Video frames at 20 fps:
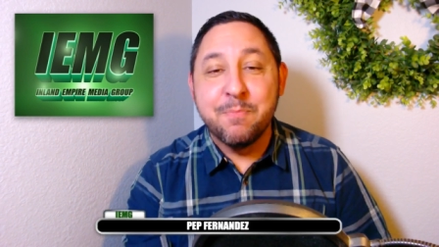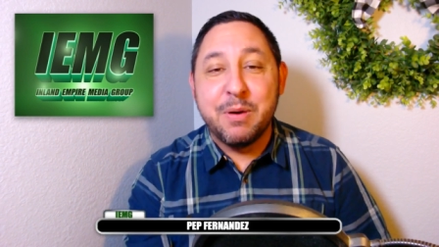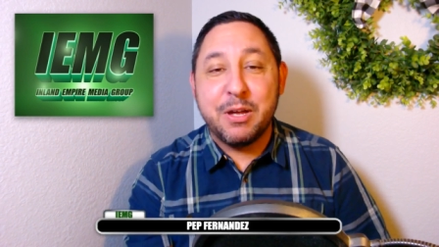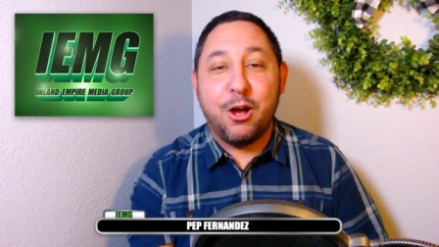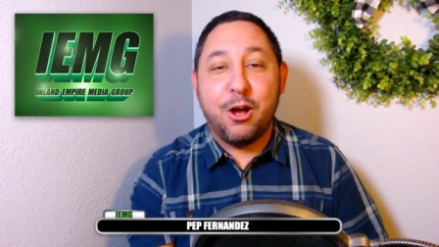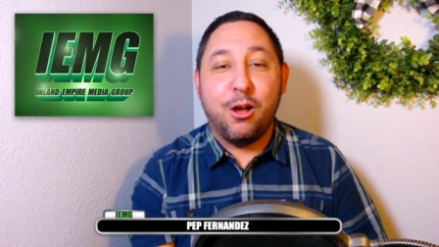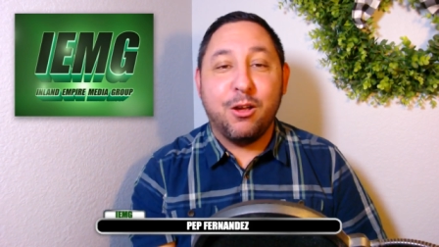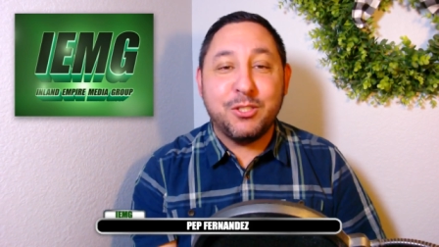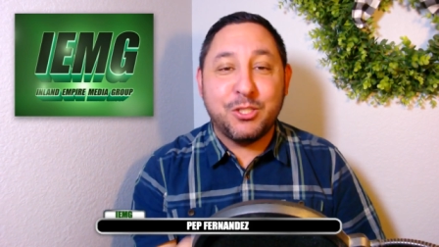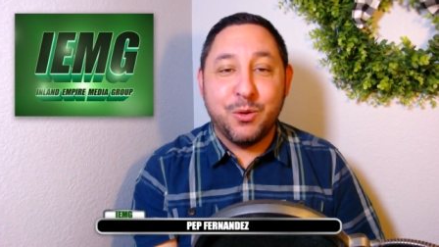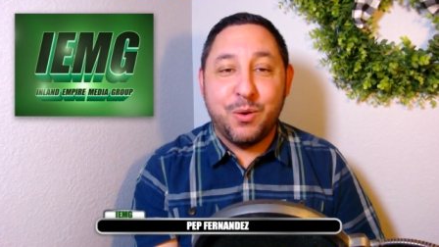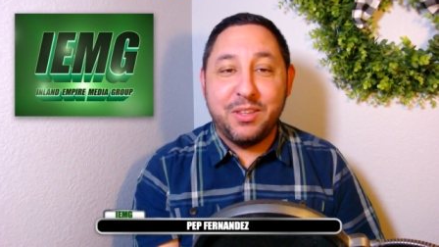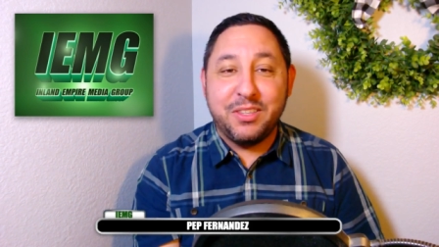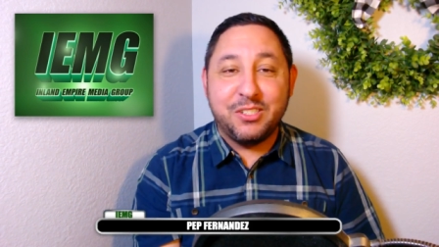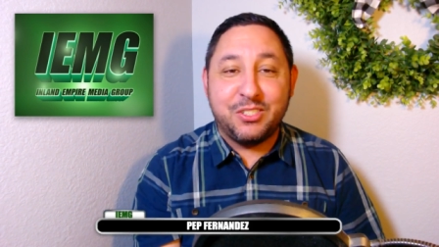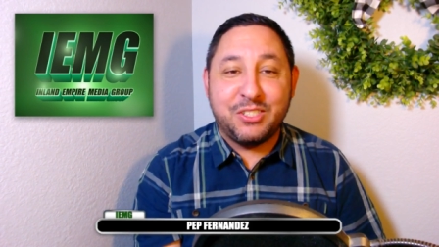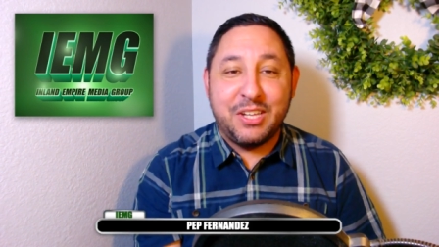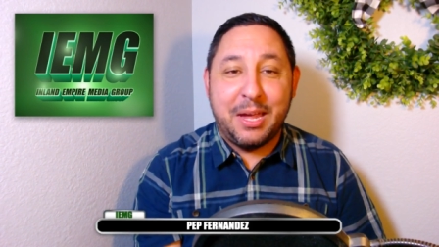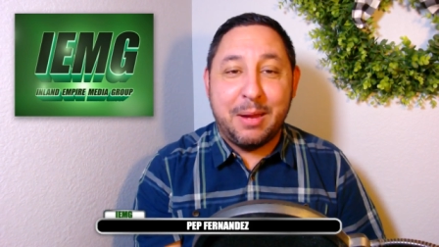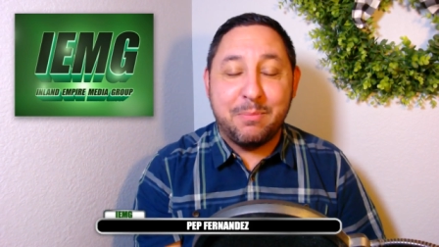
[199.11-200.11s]
But also
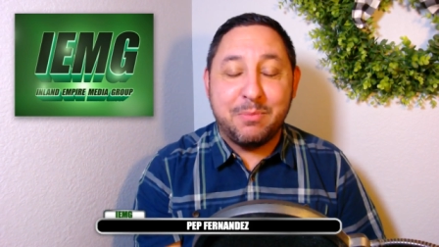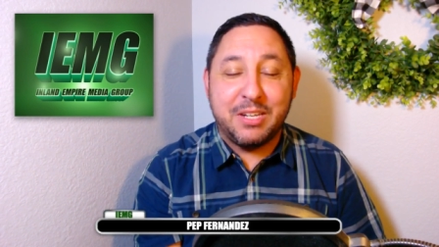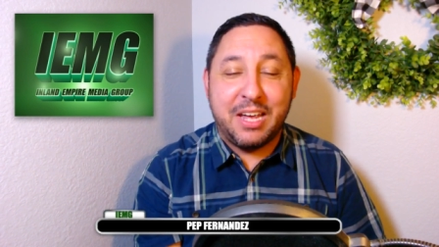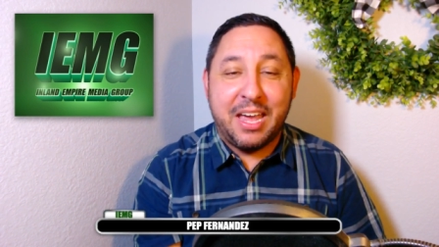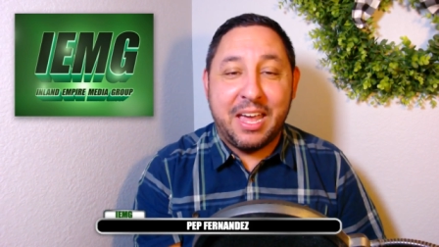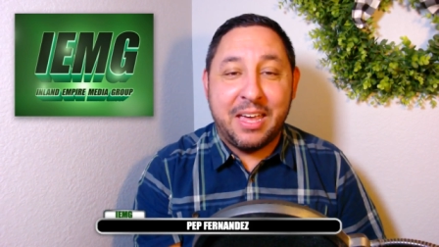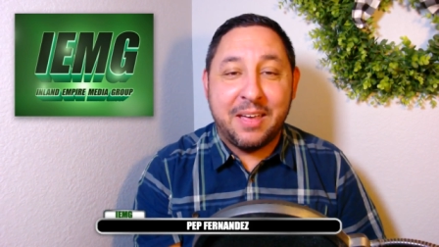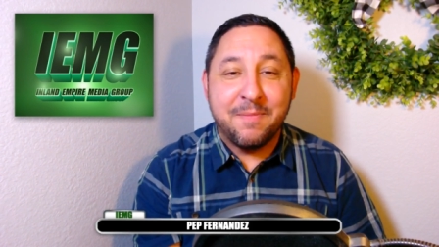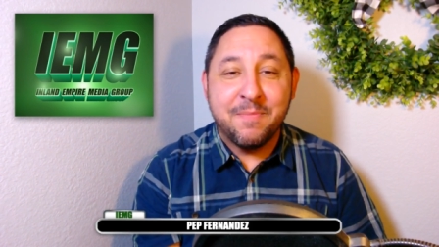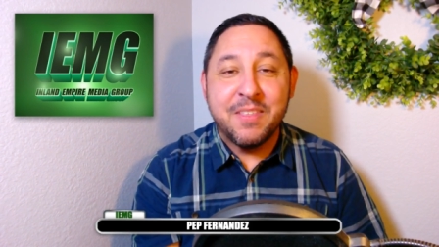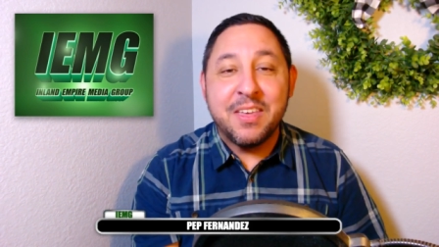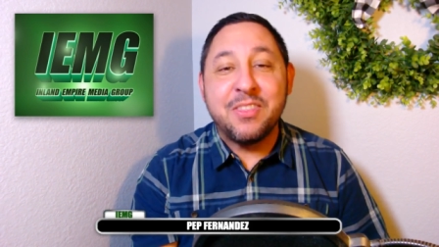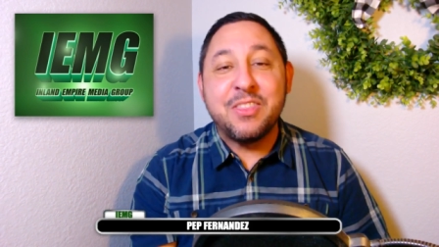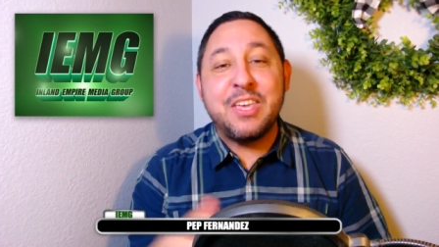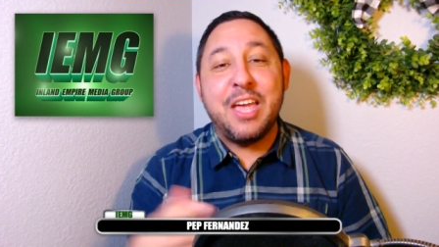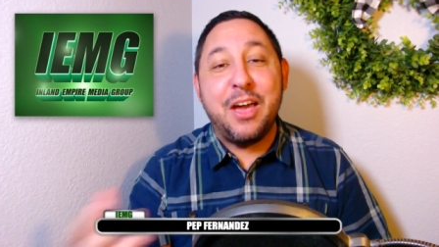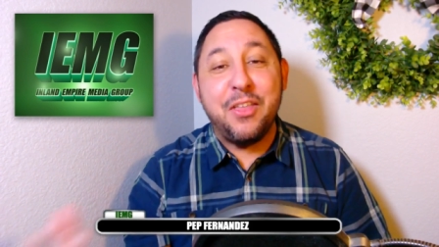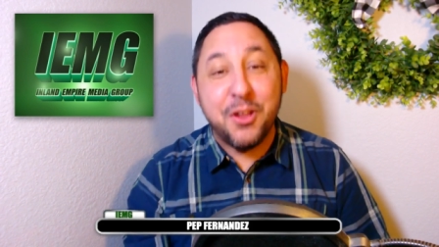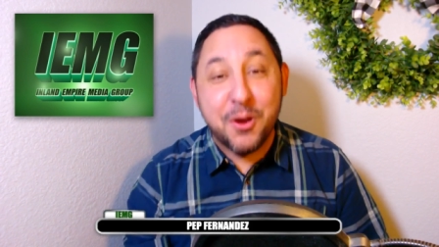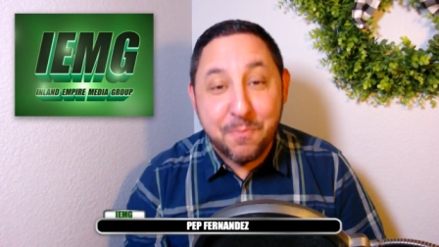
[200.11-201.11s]
on the same day,
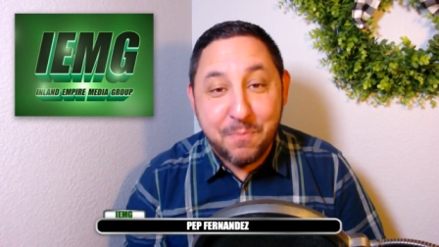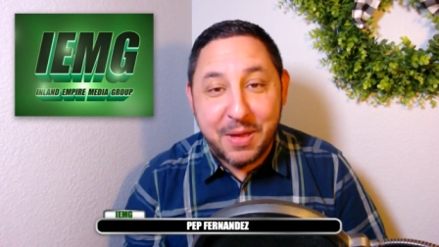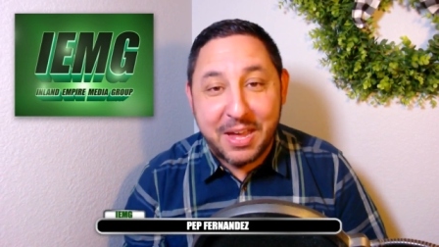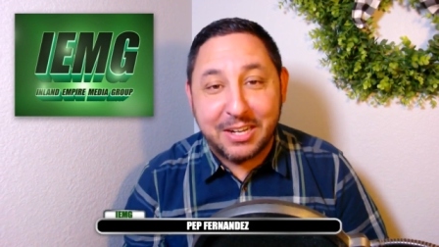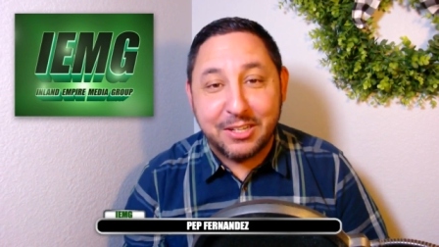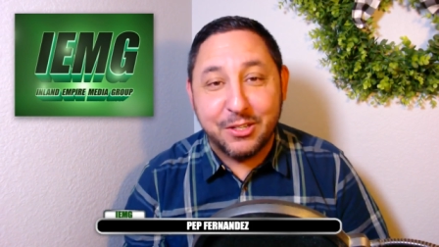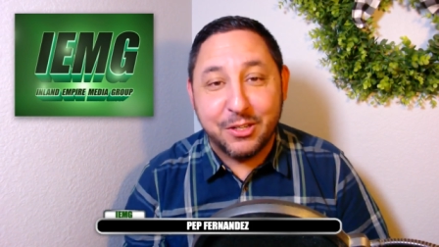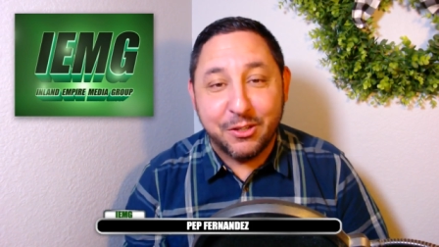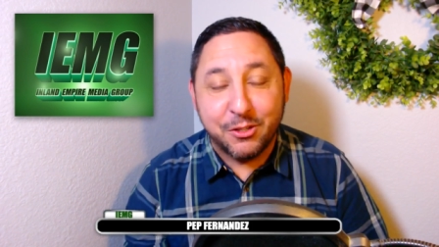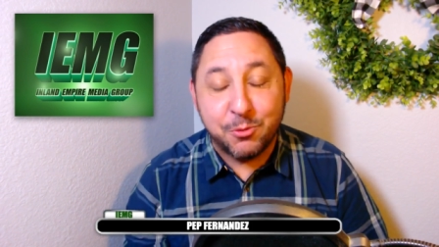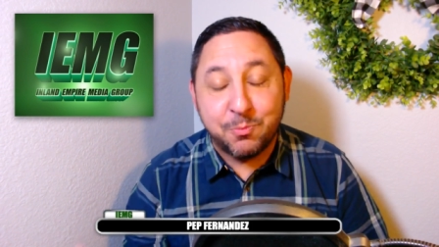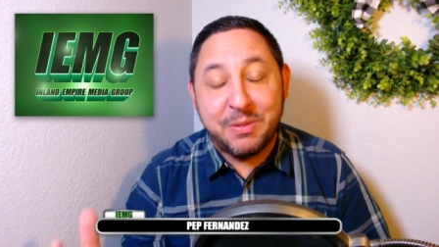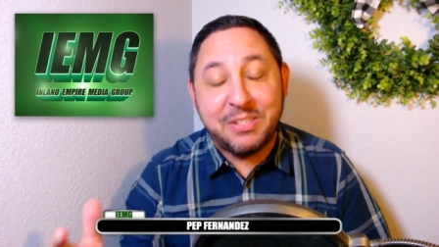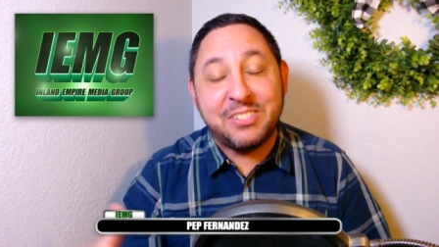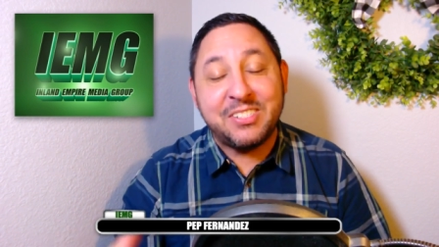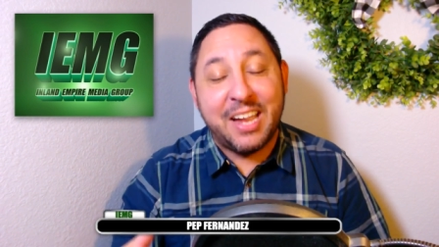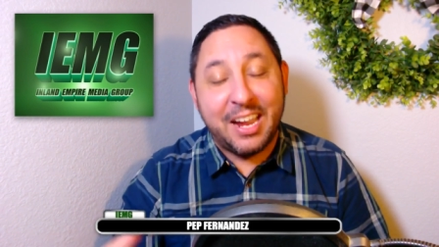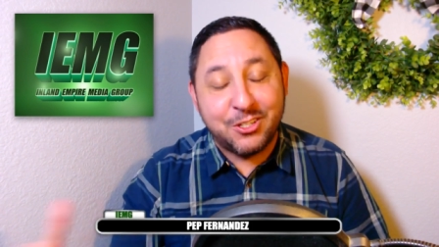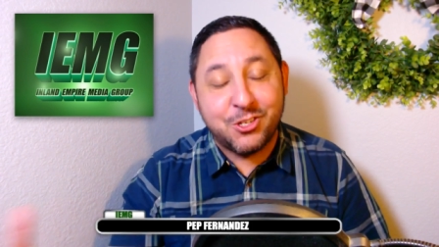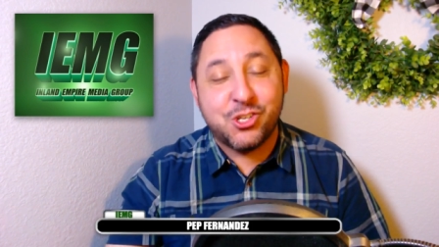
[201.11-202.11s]
the other big news
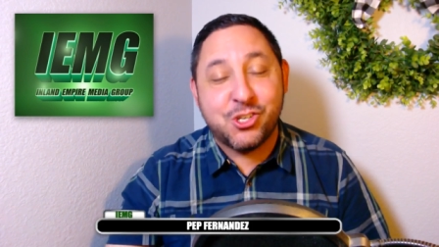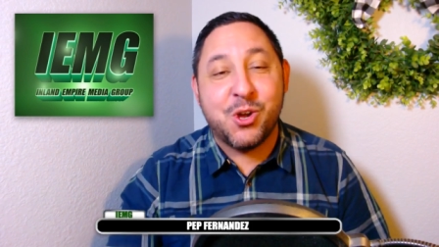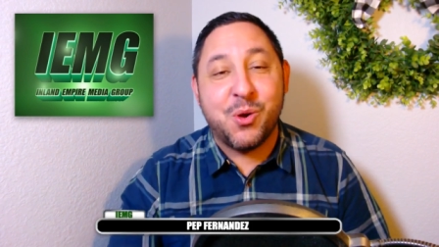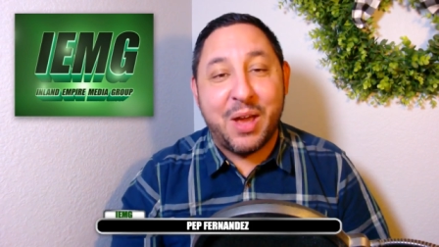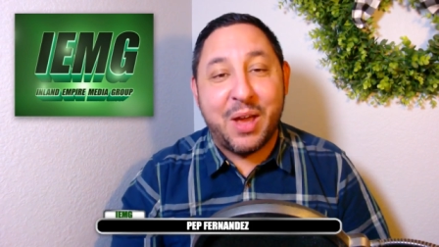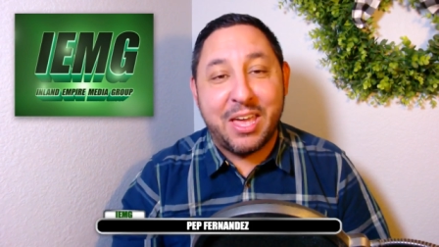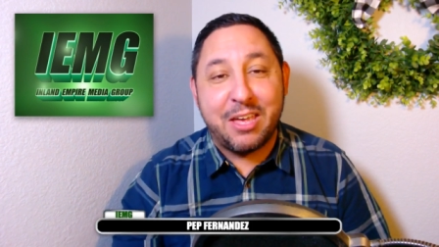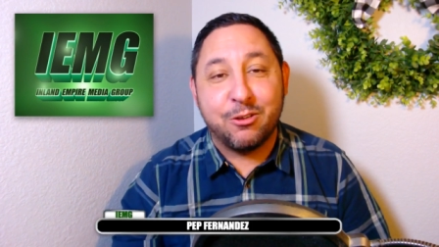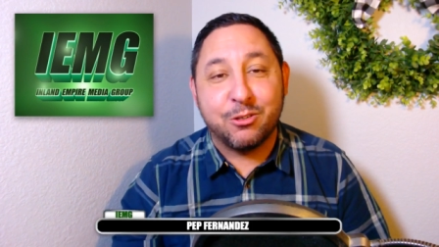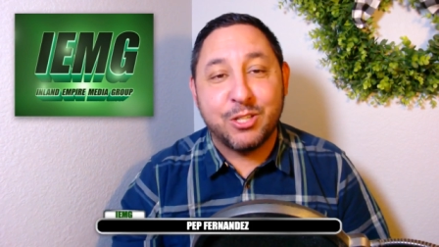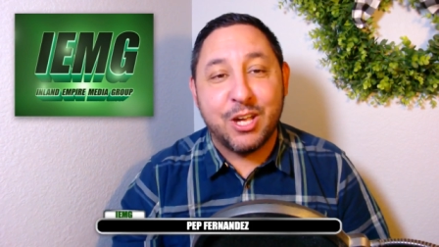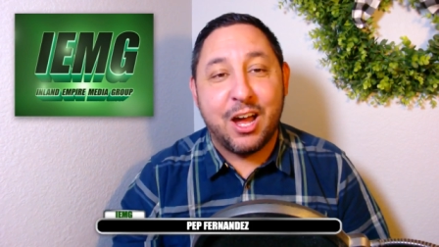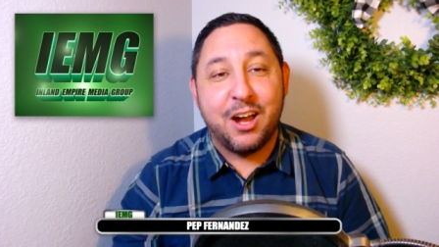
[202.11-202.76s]
besides Shohei